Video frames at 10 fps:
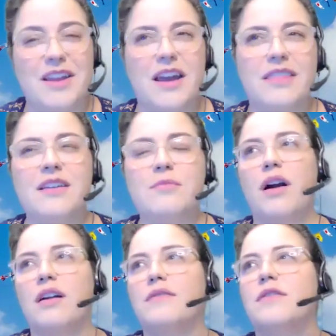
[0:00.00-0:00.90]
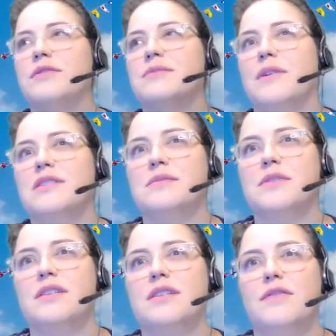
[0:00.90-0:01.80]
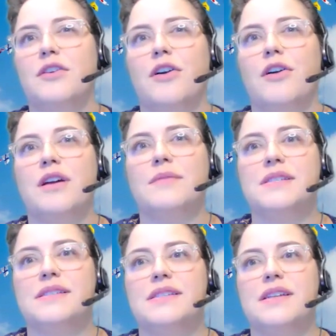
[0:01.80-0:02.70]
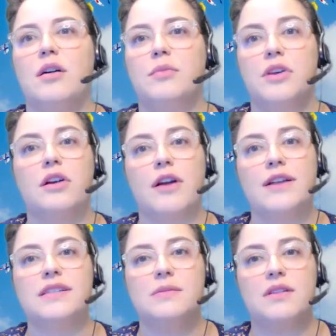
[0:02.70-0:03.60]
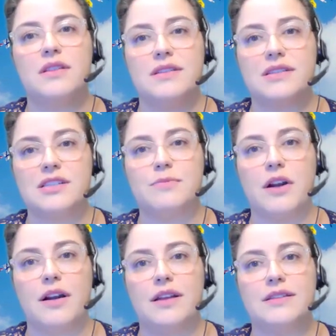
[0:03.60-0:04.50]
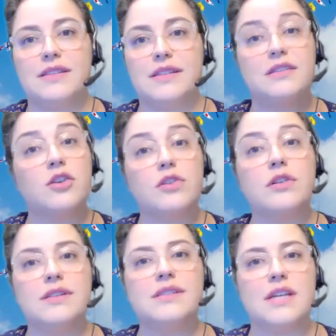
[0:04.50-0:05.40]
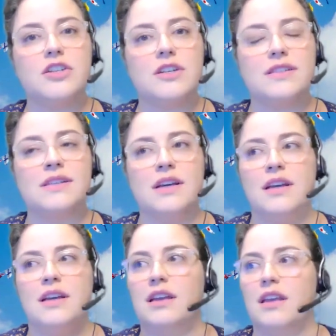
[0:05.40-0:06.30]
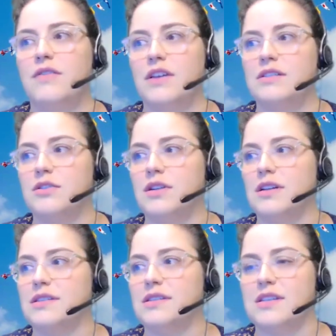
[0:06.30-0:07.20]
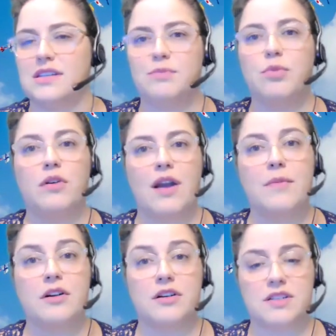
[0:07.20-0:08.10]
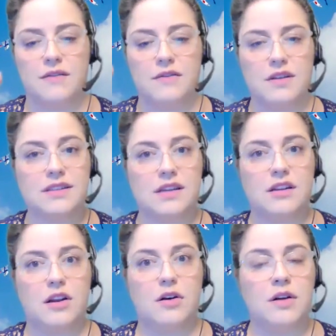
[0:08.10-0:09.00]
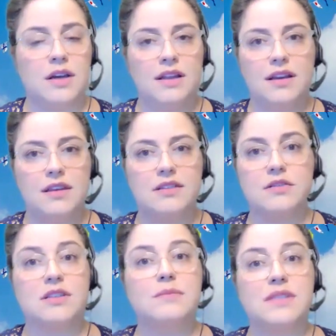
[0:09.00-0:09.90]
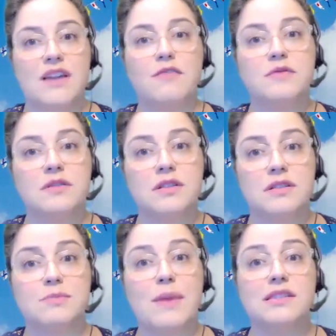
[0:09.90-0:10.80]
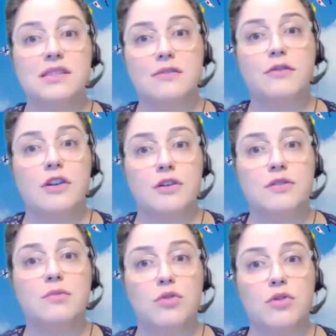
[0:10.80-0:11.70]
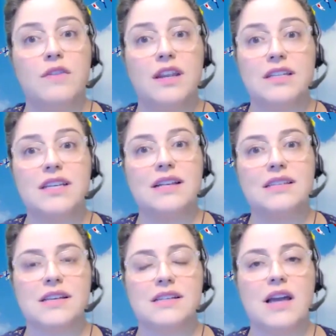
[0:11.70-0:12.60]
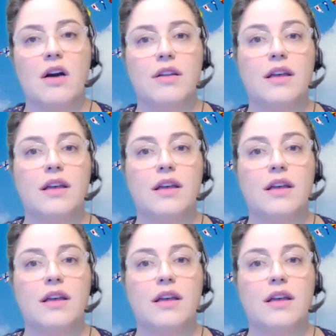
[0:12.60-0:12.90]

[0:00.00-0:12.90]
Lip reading: And I think part of the responsibility of the grown-ups is to help curate some of these experiences in the early stages and giving students these parameters of, listen, like these are some safe spaces for you to move in and test things out.